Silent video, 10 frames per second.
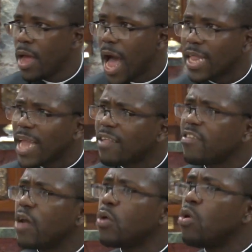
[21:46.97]
And that is
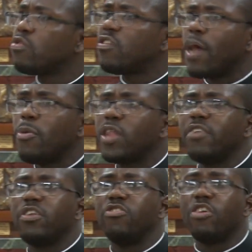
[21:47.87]
how they want to
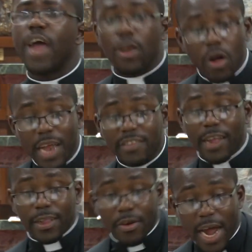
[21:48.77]
sabotage the church. And others
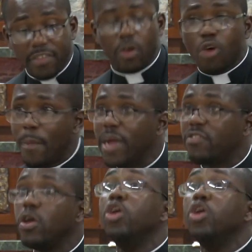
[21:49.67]
started writing comments.